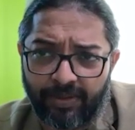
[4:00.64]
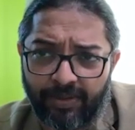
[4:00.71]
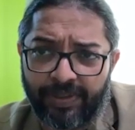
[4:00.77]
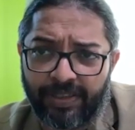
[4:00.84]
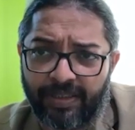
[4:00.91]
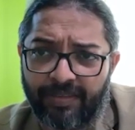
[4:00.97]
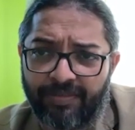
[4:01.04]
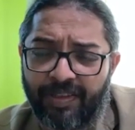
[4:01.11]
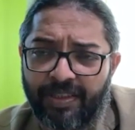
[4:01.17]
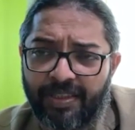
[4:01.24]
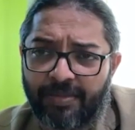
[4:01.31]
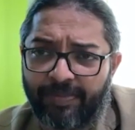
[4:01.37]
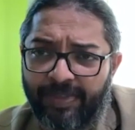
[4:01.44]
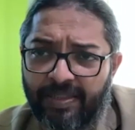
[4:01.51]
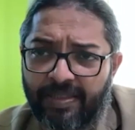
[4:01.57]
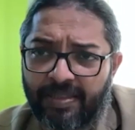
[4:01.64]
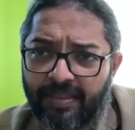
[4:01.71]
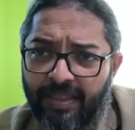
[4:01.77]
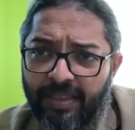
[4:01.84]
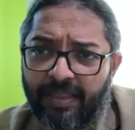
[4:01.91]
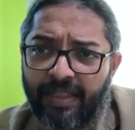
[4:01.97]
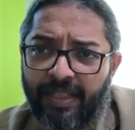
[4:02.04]
Union Defense
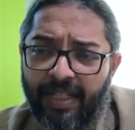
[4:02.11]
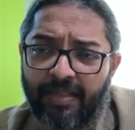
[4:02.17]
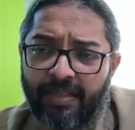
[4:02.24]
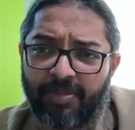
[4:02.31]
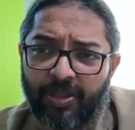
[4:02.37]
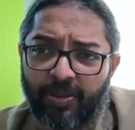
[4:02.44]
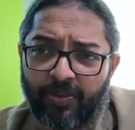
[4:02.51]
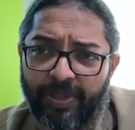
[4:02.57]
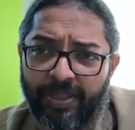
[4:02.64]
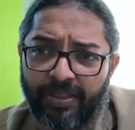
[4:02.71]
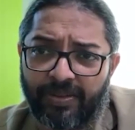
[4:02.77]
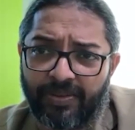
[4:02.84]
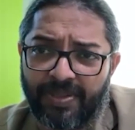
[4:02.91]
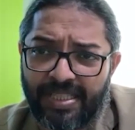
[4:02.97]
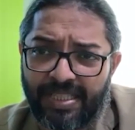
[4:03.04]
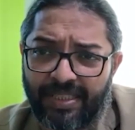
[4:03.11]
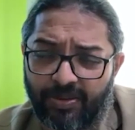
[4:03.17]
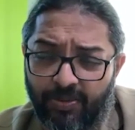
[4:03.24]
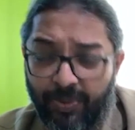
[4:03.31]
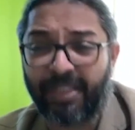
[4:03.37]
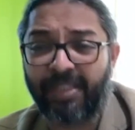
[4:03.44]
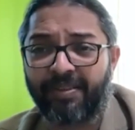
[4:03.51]
Minister, and they had about
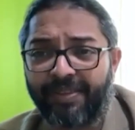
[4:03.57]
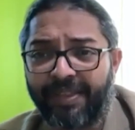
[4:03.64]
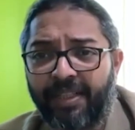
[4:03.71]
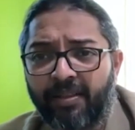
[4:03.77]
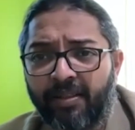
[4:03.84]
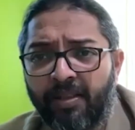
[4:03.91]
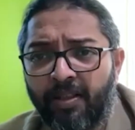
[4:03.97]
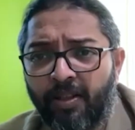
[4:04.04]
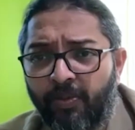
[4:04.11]
23